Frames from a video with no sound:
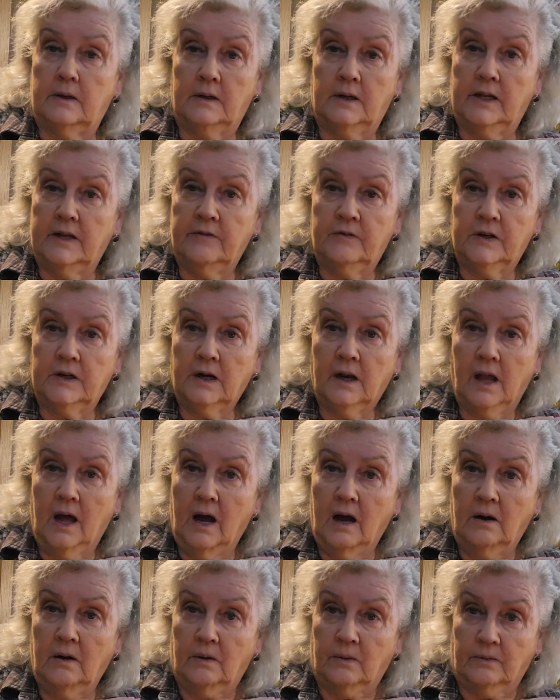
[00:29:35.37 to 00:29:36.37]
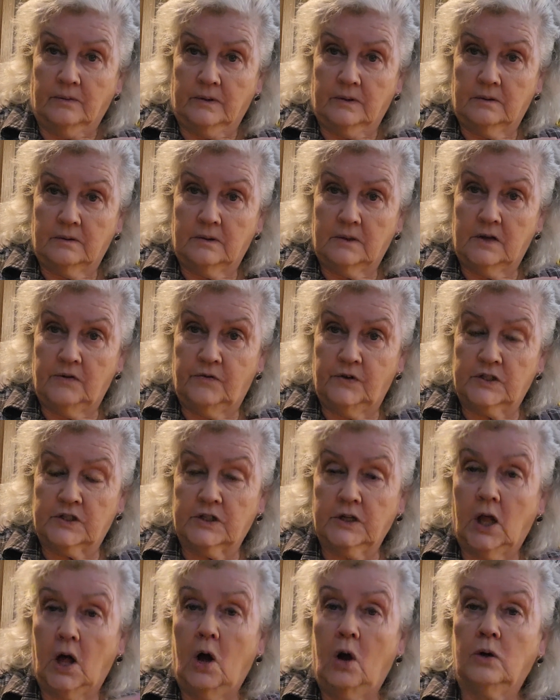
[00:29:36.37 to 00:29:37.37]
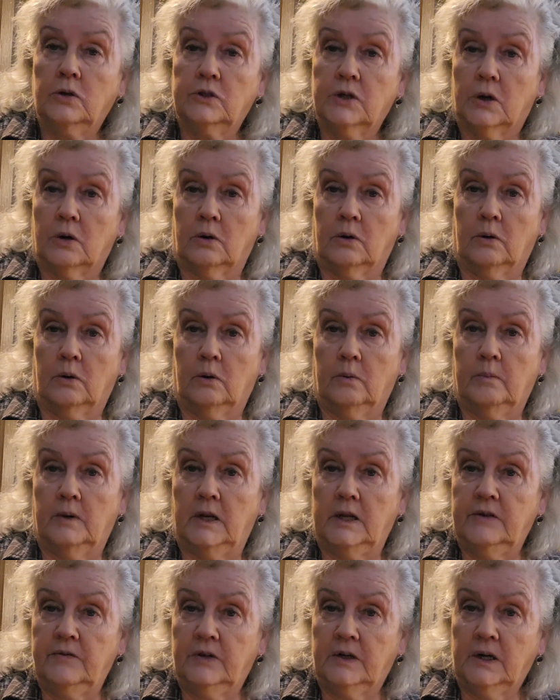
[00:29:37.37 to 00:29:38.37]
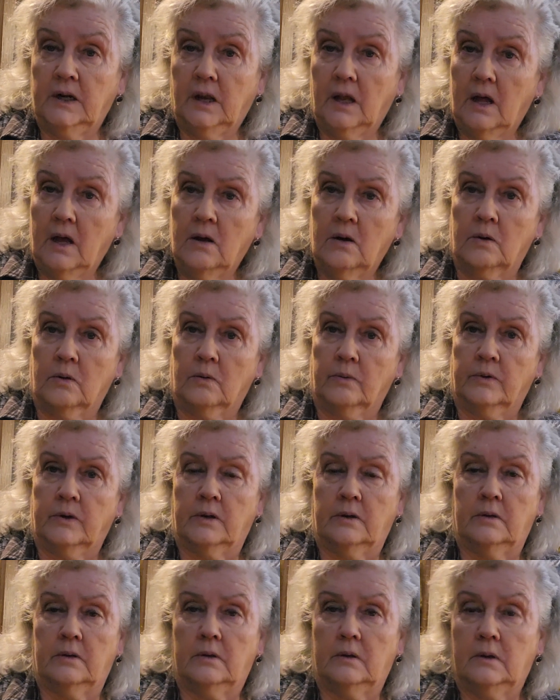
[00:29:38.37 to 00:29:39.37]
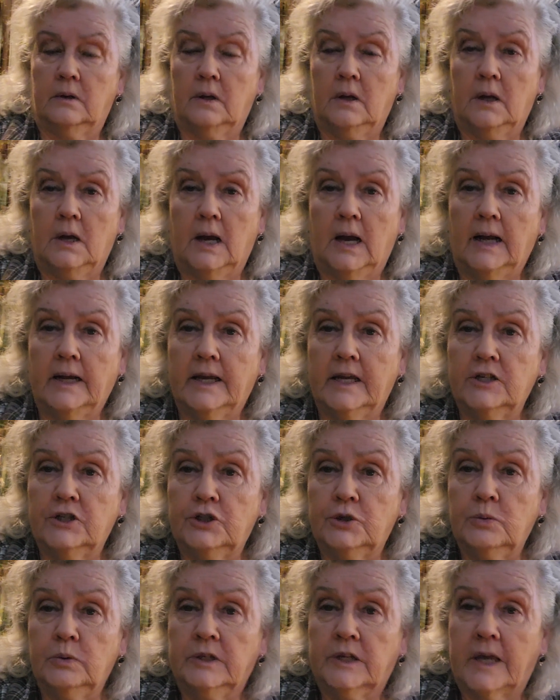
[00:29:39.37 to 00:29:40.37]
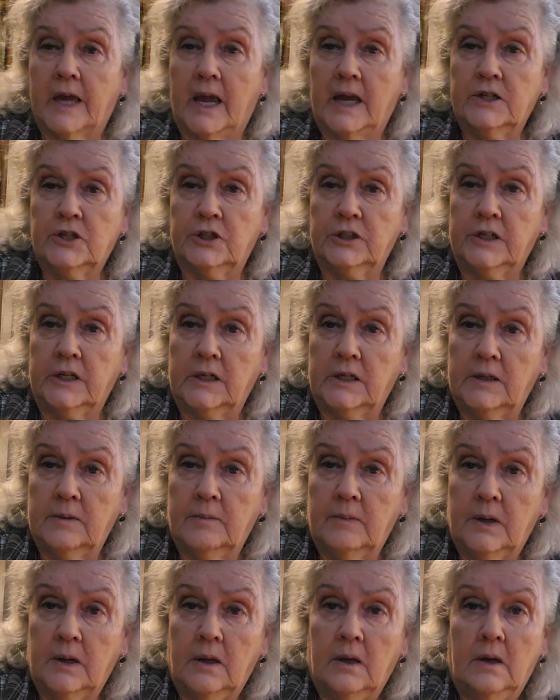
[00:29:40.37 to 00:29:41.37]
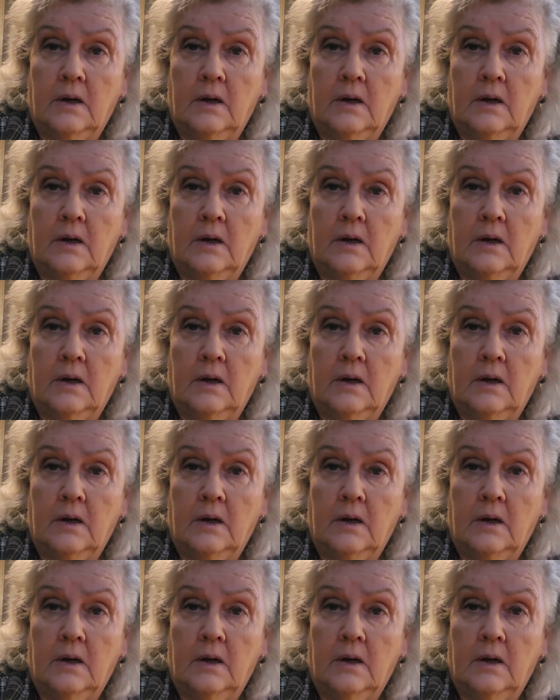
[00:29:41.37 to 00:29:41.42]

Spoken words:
Leave it alone. If it's long term, leave it alone. I guess you would cash it in.